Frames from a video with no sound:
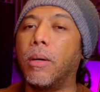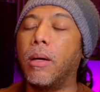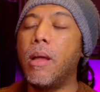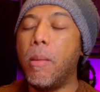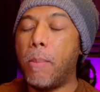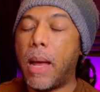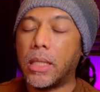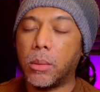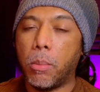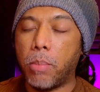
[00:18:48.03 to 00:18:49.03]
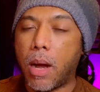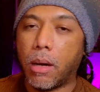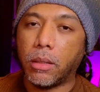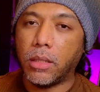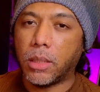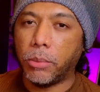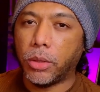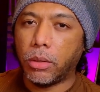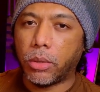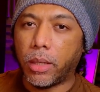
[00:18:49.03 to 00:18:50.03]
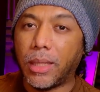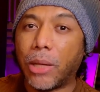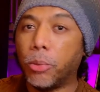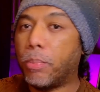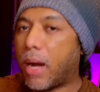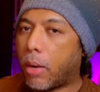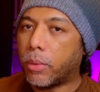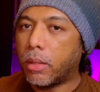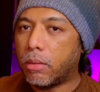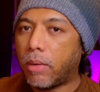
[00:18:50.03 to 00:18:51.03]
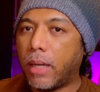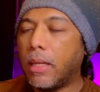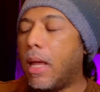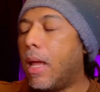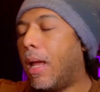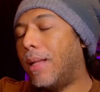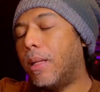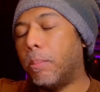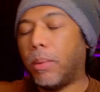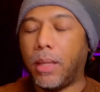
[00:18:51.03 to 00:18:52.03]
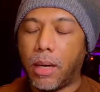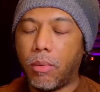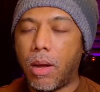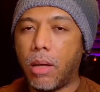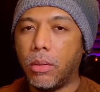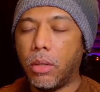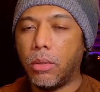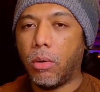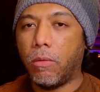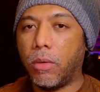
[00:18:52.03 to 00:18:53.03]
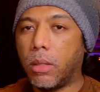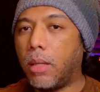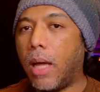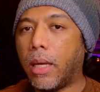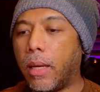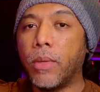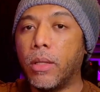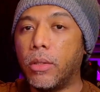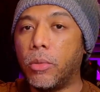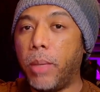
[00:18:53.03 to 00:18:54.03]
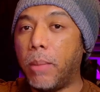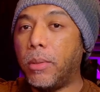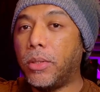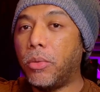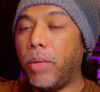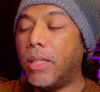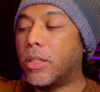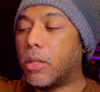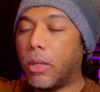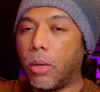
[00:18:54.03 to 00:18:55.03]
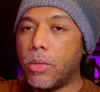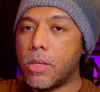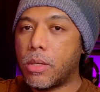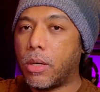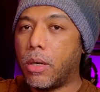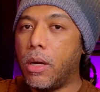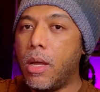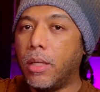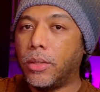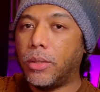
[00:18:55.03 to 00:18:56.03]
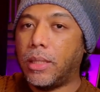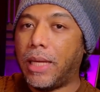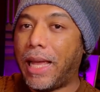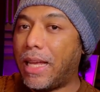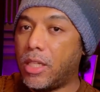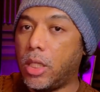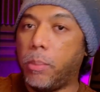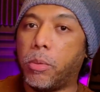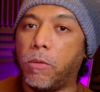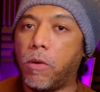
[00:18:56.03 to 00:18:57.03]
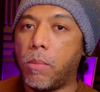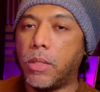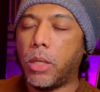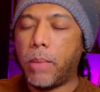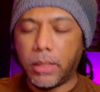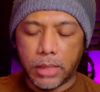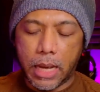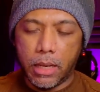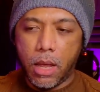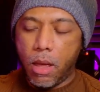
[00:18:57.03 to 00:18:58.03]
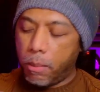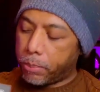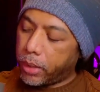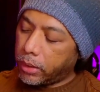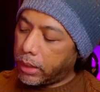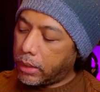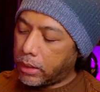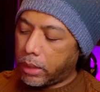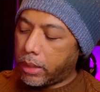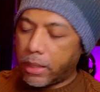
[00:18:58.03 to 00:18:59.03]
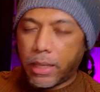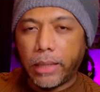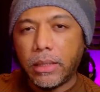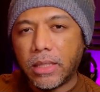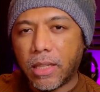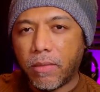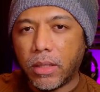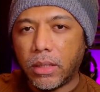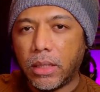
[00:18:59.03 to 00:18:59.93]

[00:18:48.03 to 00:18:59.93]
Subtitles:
maximum power consumption or allowed power, right? And then play around on the overclocking to be able to reach closer to the XT performance. So imagine that, purchasing a 9070